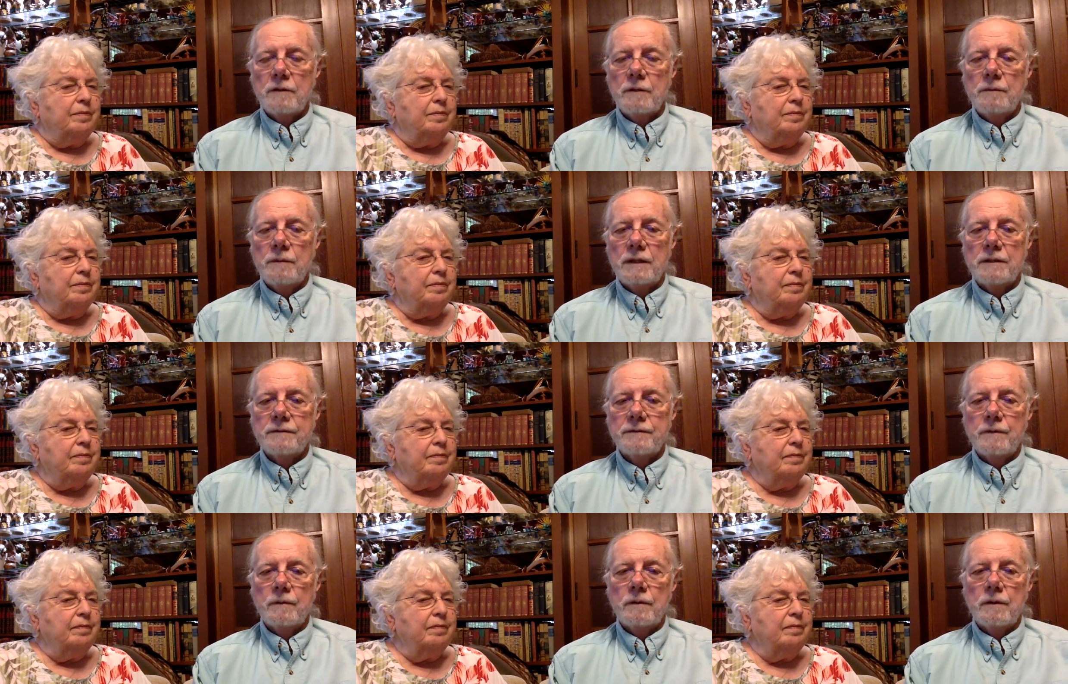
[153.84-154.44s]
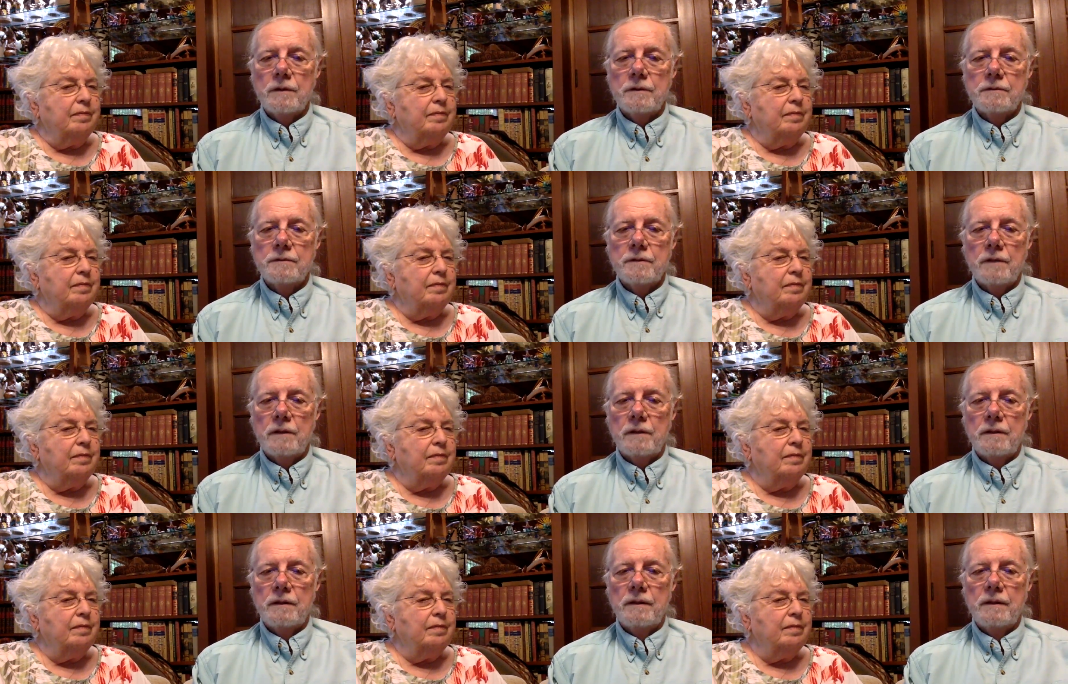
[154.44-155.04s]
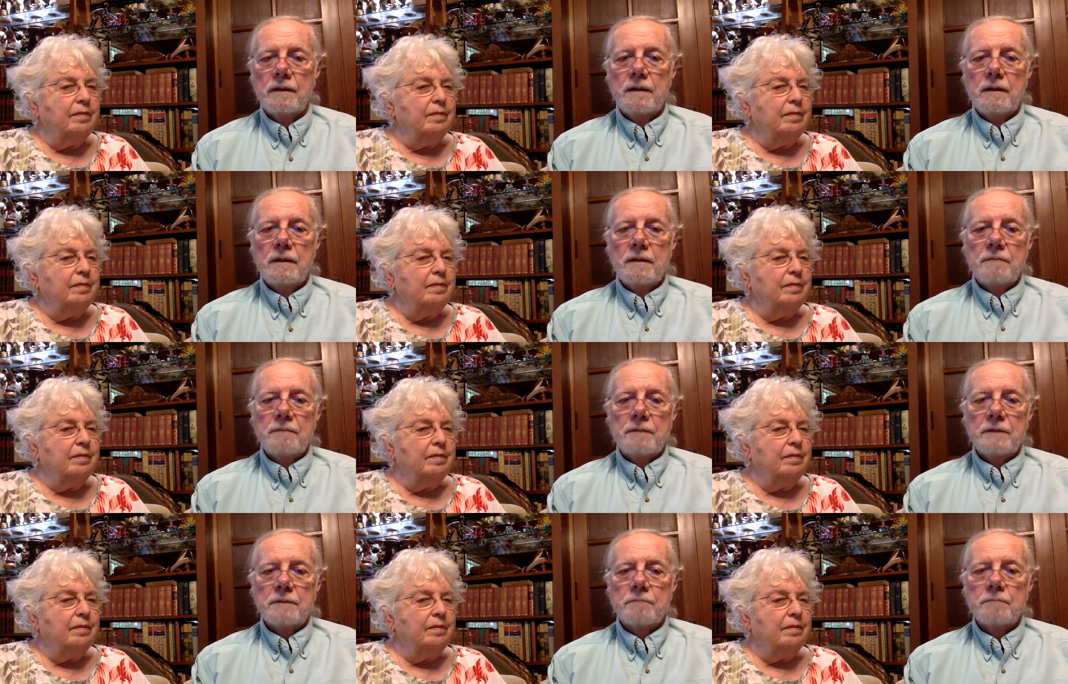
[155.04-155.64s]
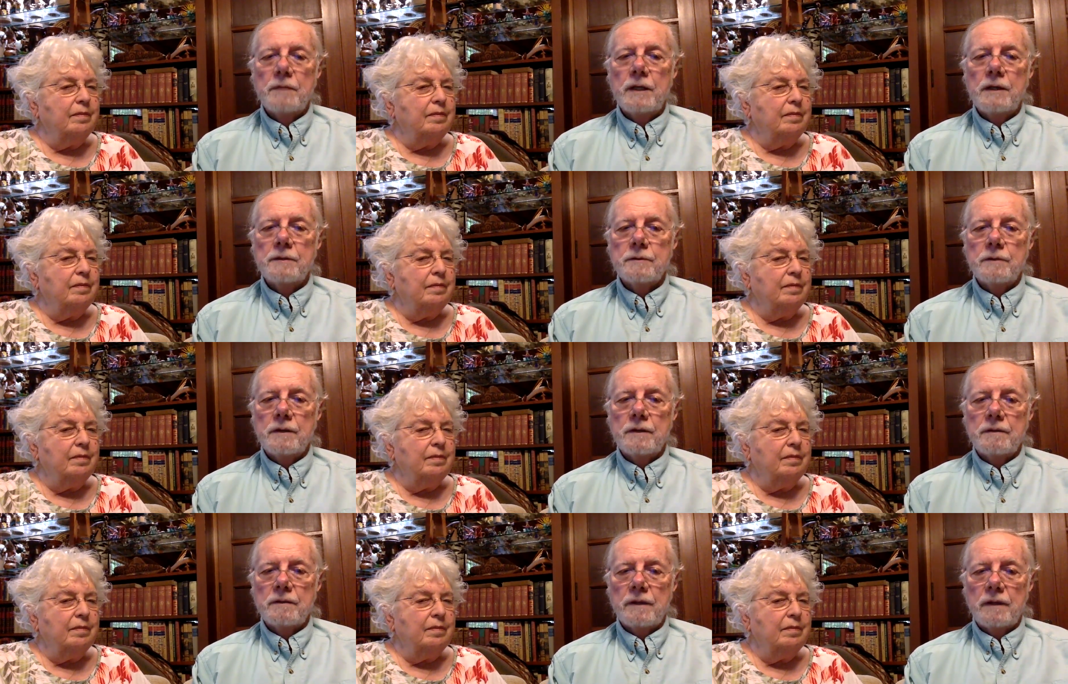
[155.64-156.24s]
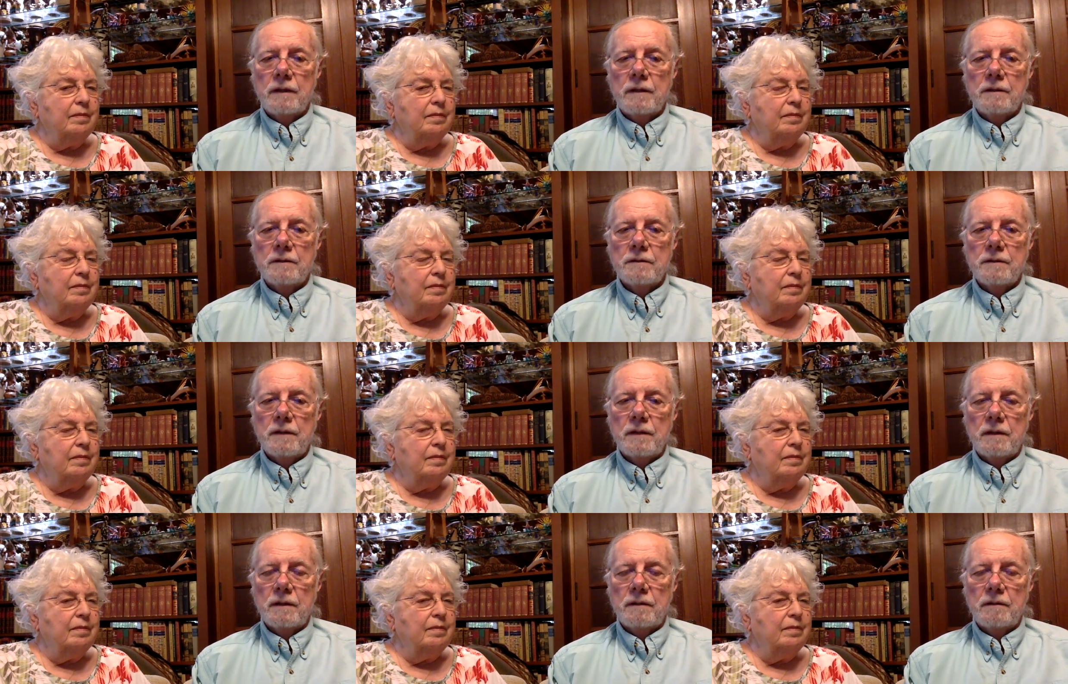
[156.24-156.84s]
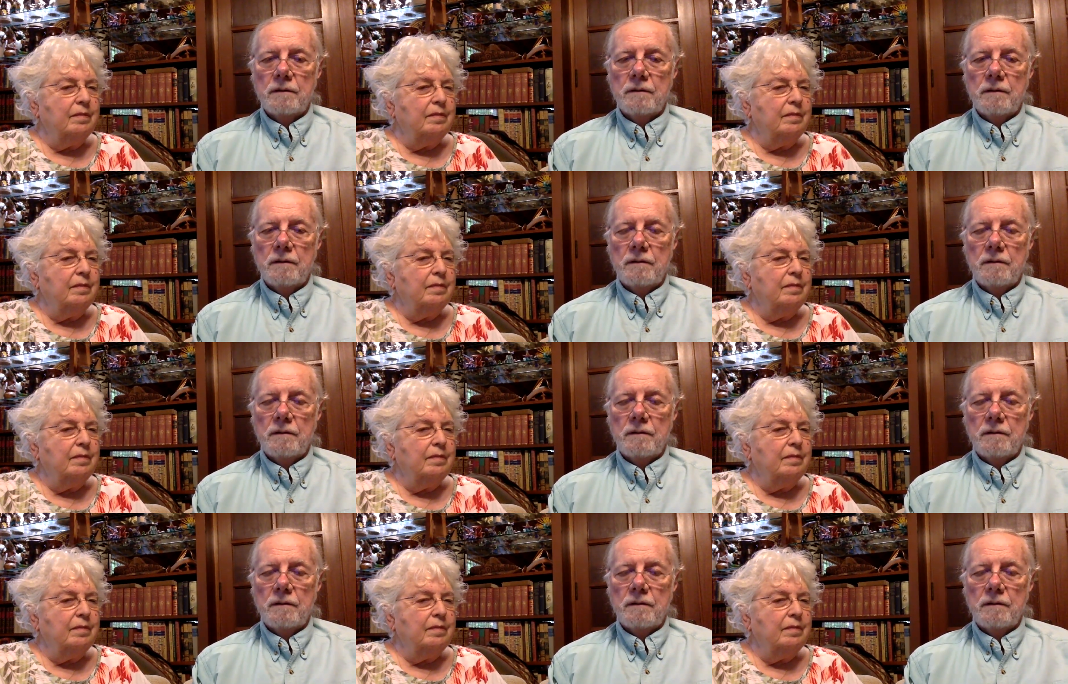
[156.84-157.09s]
Speaker 1: too much focus on just measuring things and